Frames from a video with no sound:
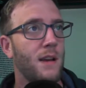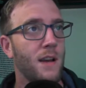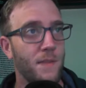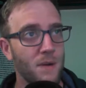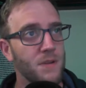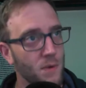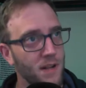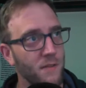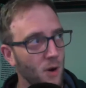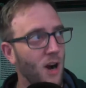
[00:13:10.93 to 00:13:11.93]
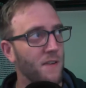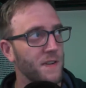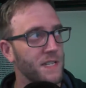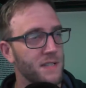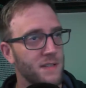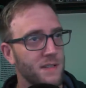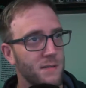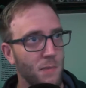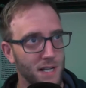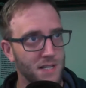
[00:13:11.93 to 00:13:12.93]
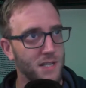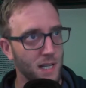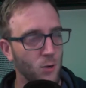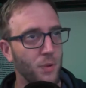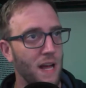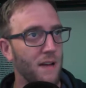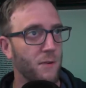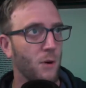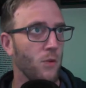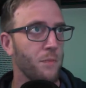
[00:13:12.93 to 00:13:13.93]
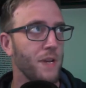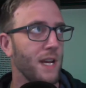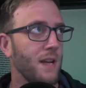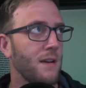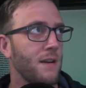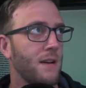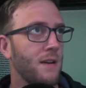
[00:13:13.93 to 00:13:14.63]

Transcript: if I was running for office, my single platform would be